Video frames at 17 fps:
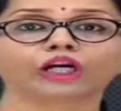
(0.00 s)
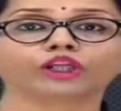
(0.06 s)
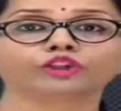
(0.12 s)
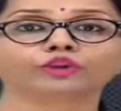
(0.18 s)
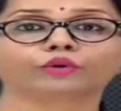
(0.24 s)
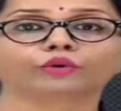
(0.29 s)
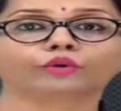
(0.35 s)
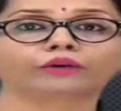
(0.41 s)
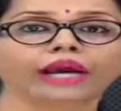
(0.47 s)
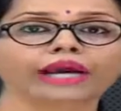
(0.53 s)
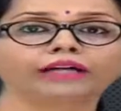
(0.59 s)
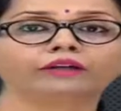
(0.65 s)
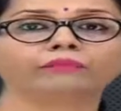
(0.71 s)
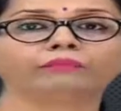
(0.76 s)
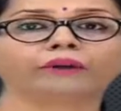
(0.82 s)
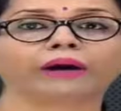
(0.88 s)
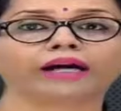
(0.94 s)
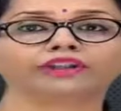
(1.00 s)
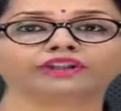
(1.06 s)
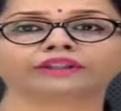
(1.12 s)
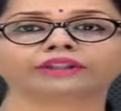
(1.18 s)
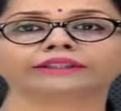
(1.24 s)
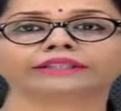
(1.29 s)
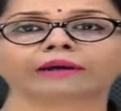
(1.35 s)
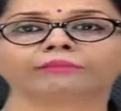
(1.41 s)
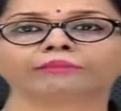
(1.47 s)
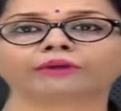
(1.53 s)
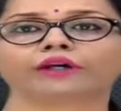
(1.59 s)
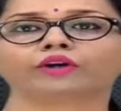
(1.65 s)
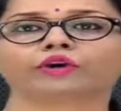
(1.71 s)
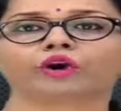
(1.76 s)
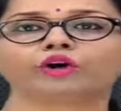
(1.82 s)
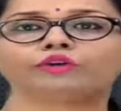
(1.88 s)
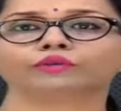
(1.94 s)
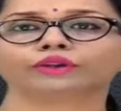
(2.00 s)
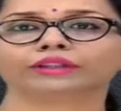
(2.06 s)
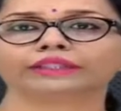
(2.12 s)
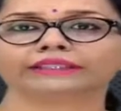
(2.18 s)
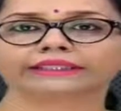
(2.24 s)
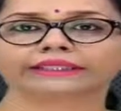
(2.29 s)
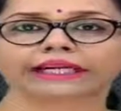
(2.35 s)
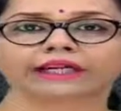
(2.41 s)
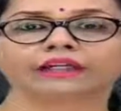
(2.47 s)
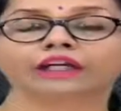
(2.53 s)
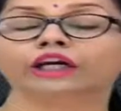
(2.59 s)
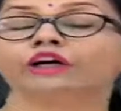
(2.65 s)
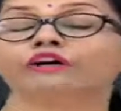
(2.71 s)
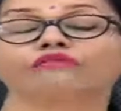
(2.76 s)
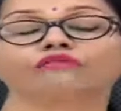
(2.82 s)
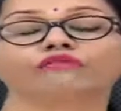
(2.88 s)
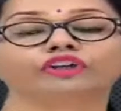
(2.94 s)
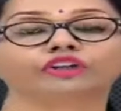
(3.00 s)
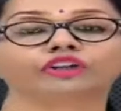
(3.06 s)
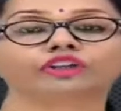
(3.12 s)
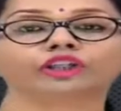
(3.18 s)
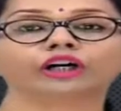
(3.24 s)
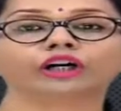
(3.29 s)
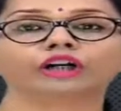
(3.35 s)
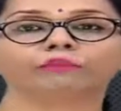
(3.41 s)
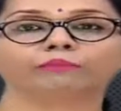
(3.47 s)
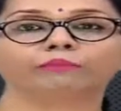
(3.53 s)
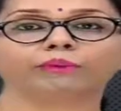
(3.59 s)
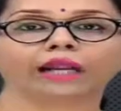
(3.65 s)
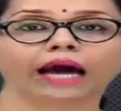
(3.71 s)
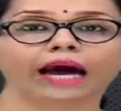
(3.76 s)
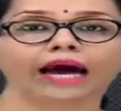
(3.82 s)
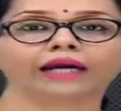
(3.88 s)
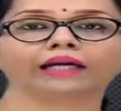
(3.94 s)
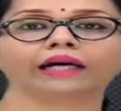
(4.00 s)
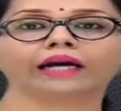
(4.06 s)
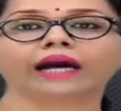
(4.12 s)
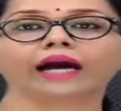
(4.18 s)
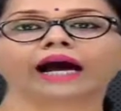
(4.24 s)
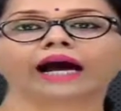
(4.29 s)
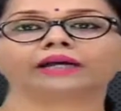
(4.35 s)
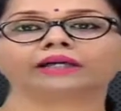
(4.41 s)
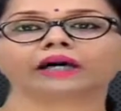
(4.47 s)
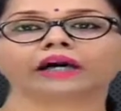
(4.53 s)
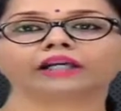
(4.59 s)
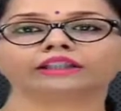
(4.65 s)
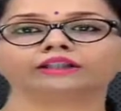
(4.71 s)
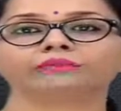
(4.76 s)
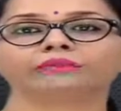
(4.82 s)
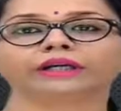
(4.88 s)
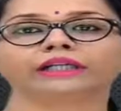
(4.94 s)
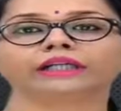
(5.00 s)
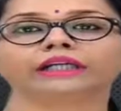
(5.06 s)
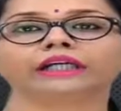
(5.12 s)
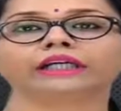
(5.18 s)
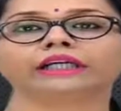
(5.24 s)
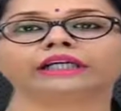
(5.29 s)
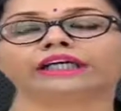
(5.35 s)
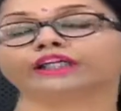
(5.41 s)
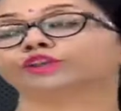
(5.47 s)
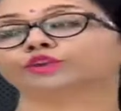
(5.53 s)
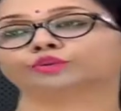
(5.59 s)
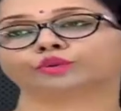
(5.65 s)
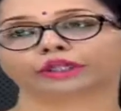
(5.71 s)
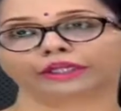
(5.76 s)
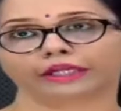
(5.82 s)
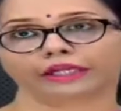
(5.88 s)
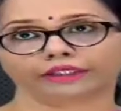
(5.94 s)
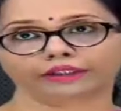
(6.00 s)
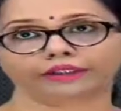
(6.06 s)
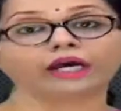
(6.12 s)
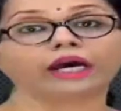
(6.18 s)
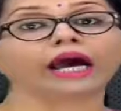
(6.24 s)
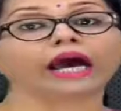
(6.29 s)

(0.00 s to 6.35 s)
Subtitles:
So, red patches appear all over the skin, which turn black and ultimately leads to the death.